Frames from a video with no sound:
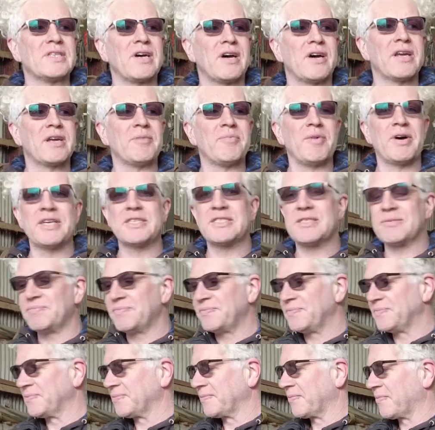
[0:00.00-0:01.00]
to dynamize
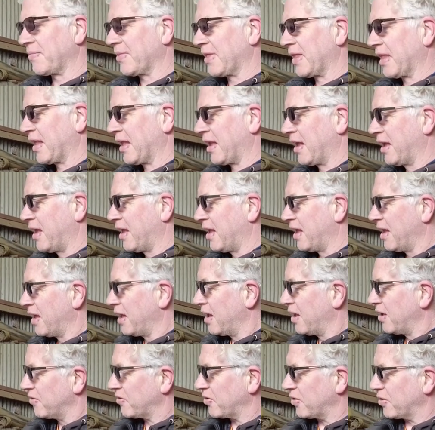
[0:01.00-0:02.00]
them.
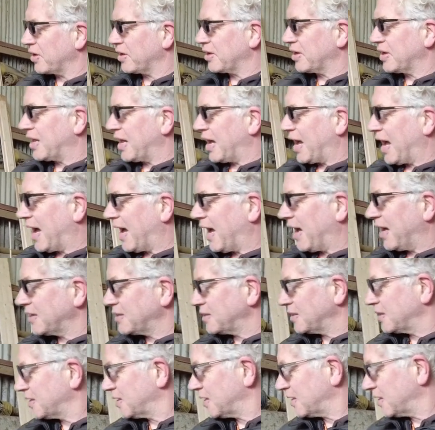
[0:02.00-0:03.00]
So you'll
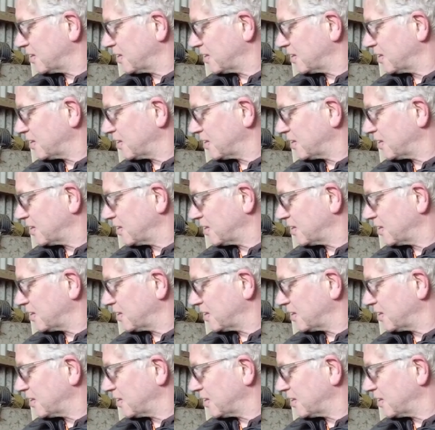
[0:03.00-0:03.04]
add